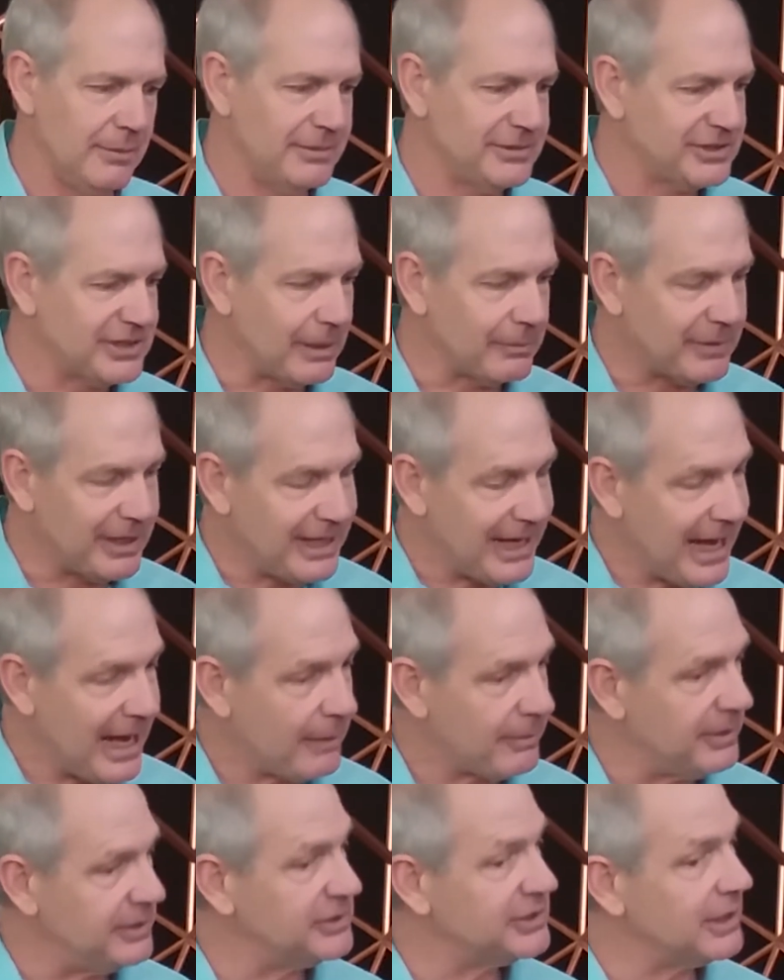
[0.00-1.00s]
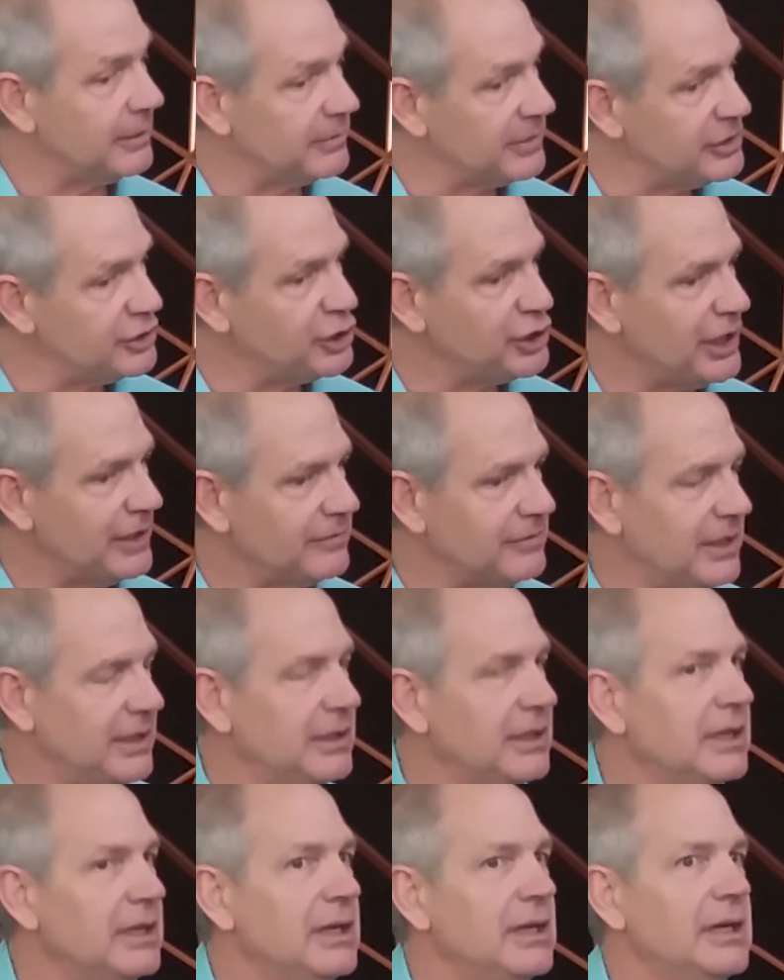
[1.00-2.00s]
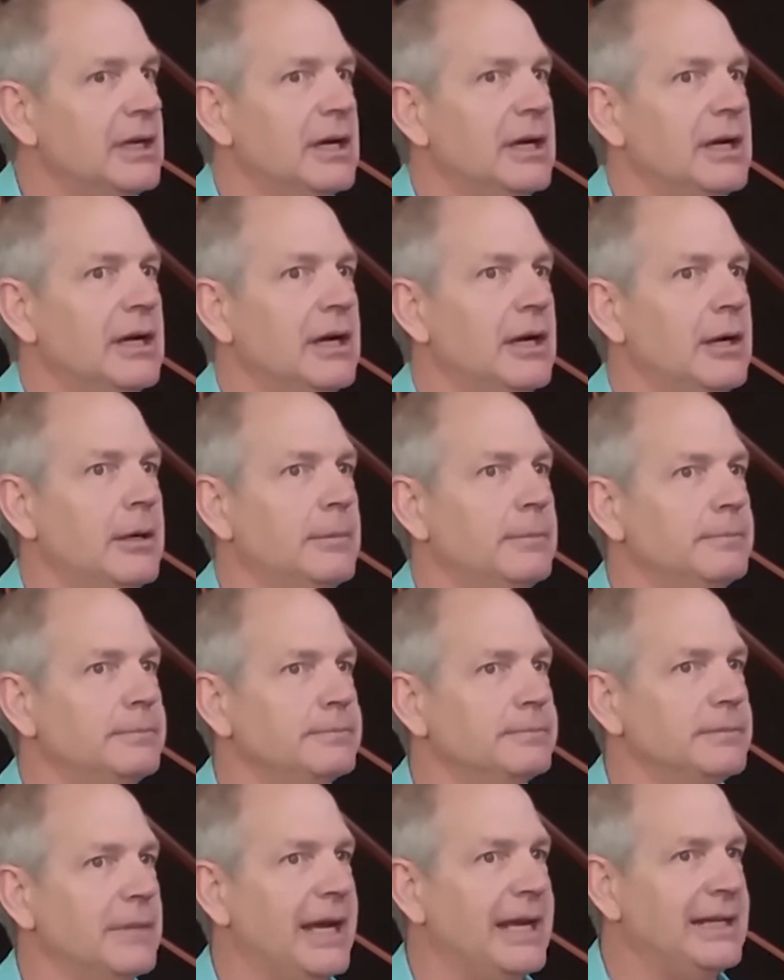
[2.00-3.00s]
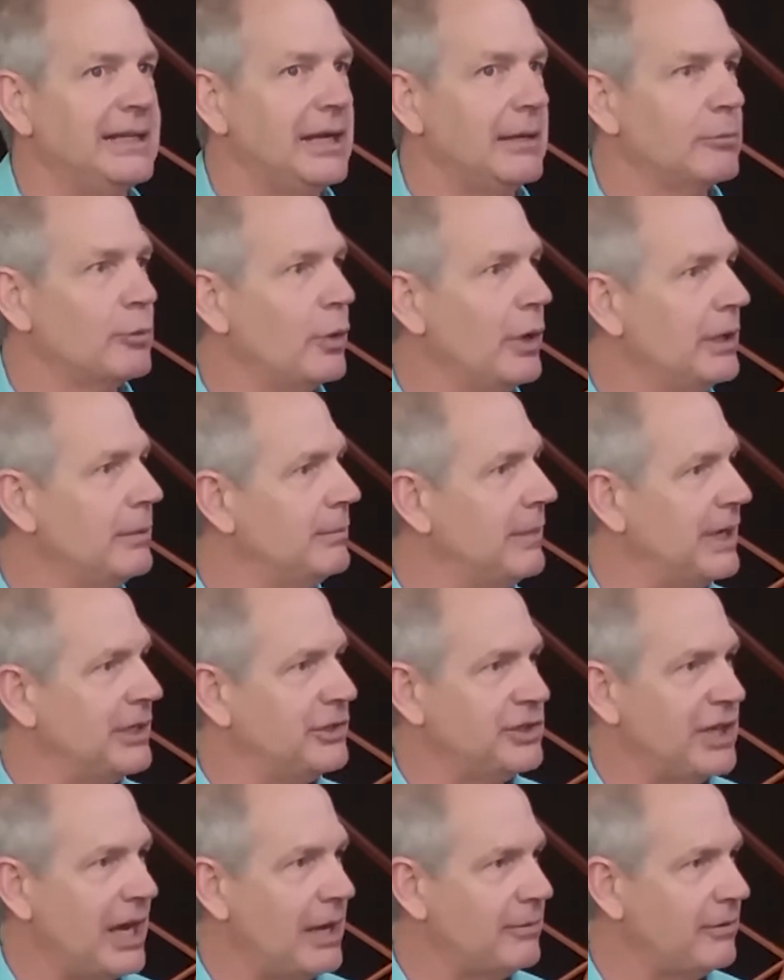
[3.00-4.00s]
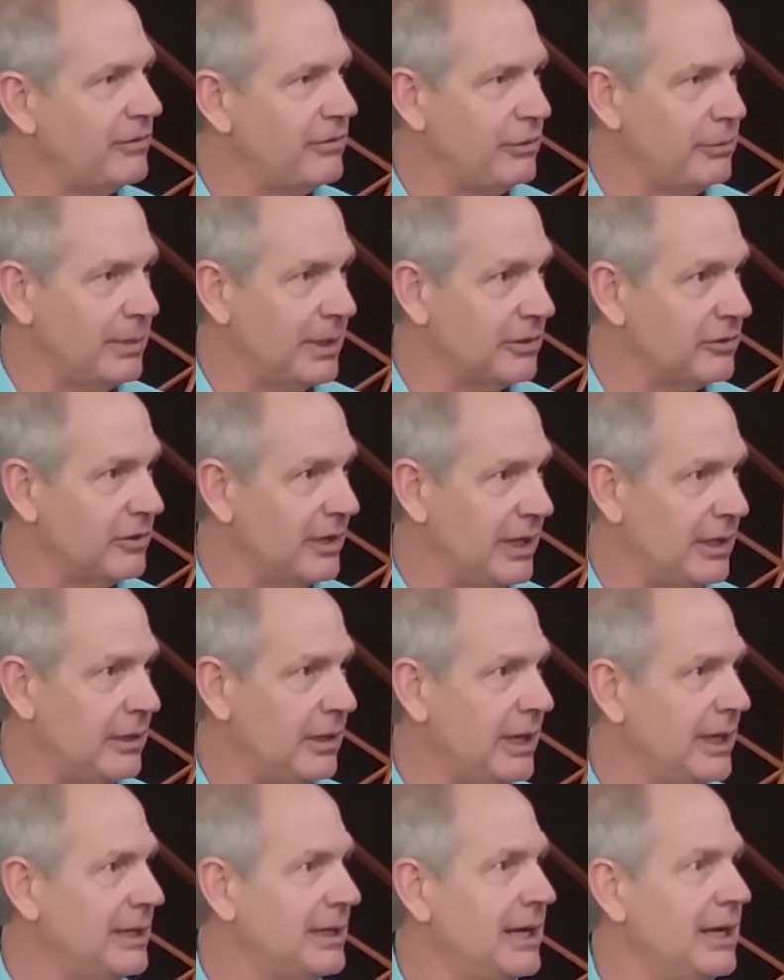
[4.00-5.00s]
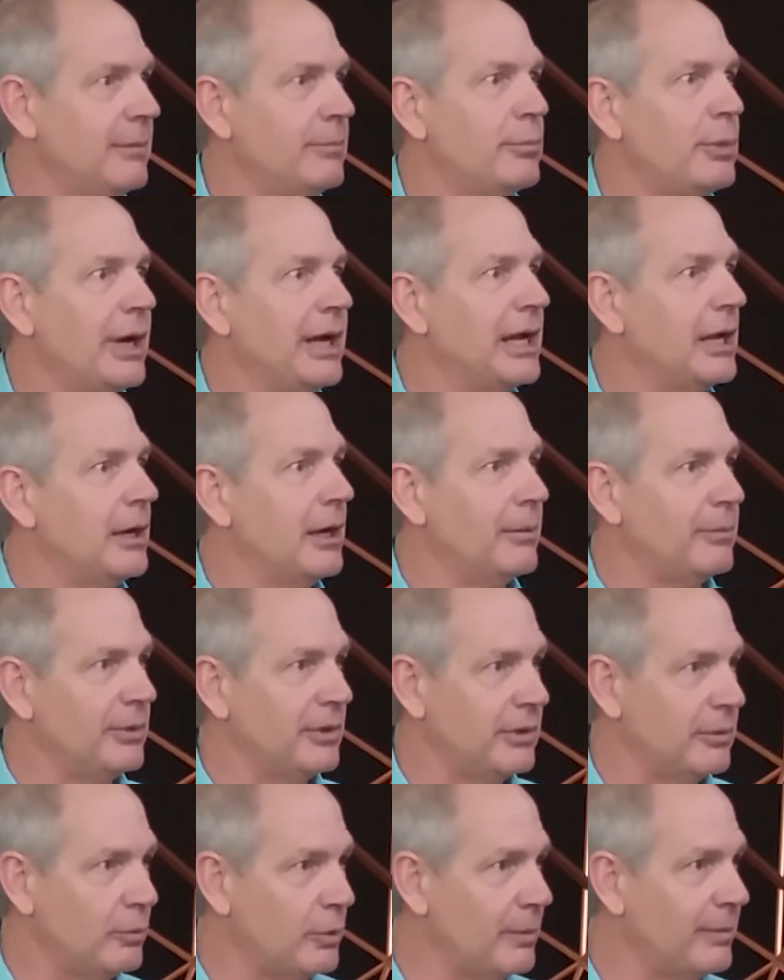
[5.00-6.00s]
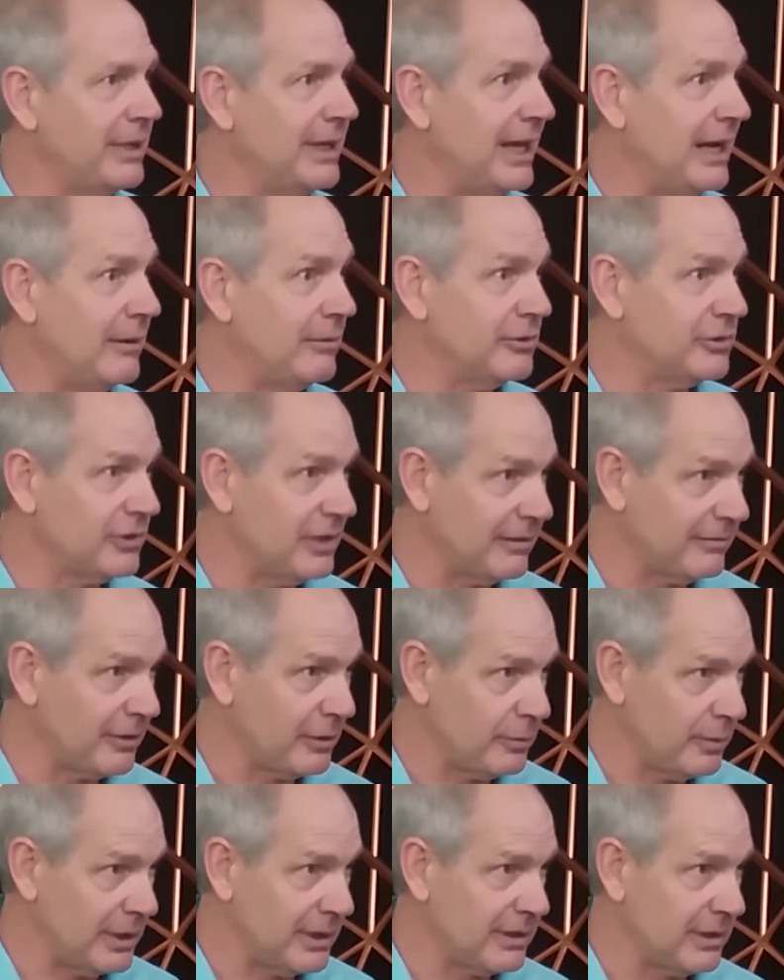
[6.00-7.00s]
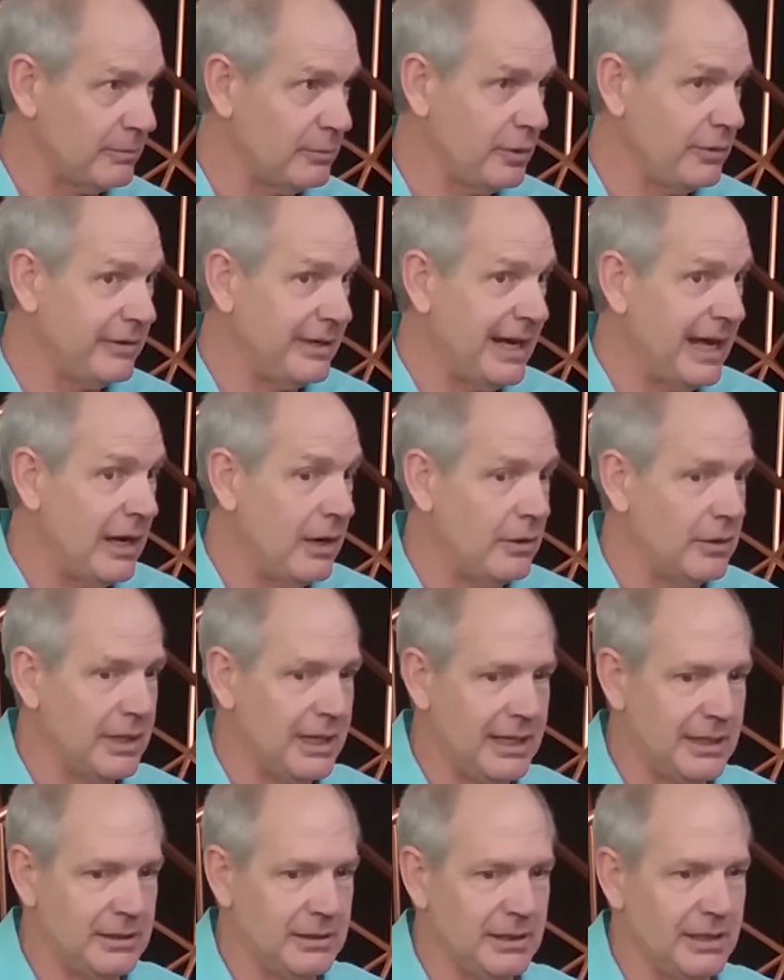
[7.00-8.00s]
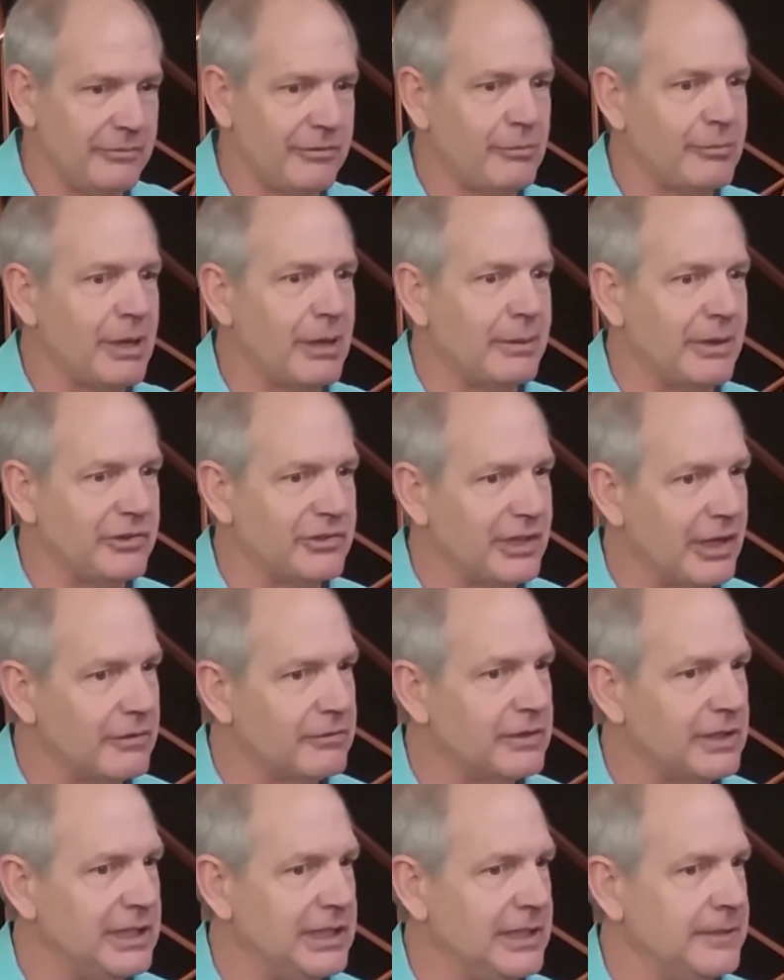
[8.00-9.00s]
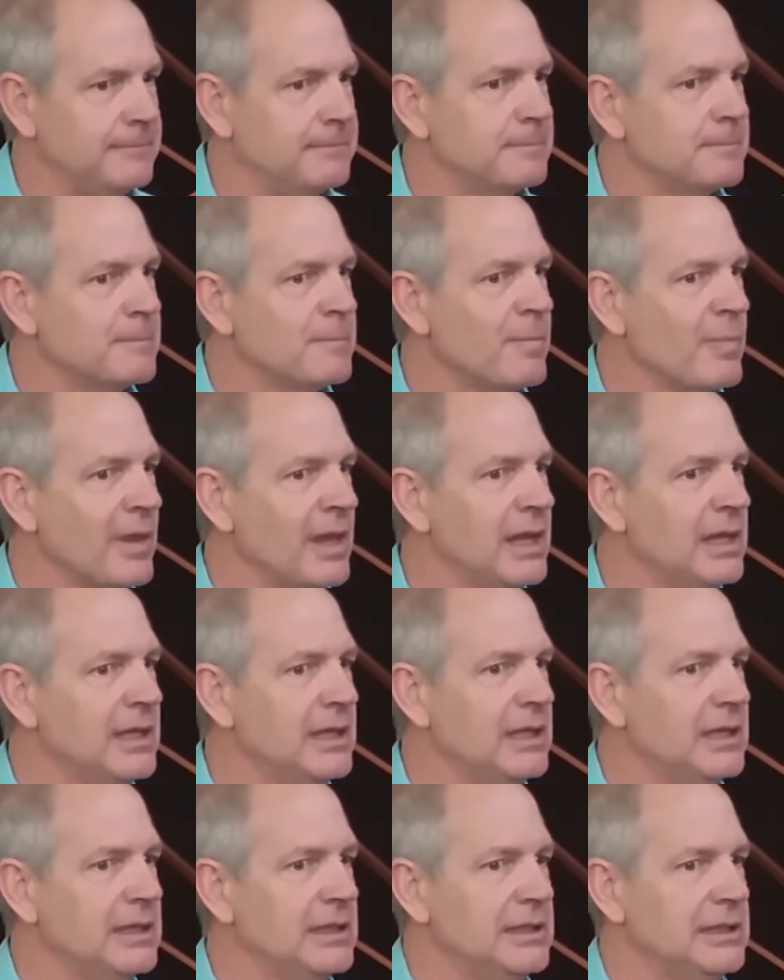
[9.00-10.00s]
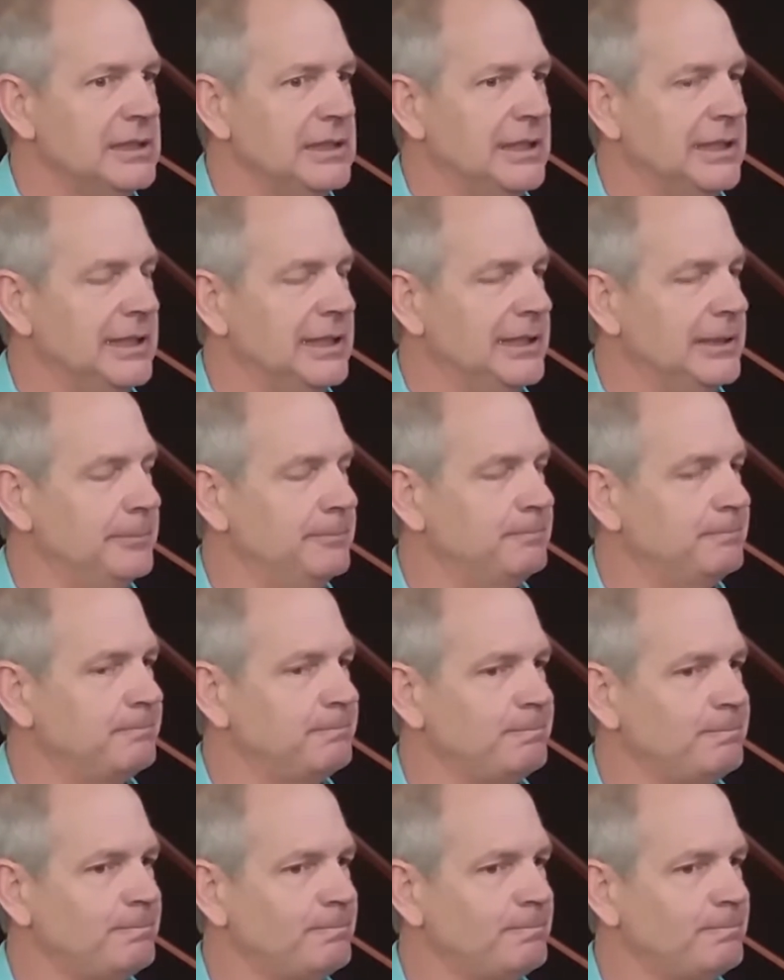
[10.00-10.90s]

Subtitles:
Something happened, something shifted. I ended up quitting my job a few months later. I ended up breaking up with the woman that I was living with and moving out and living by myself again. And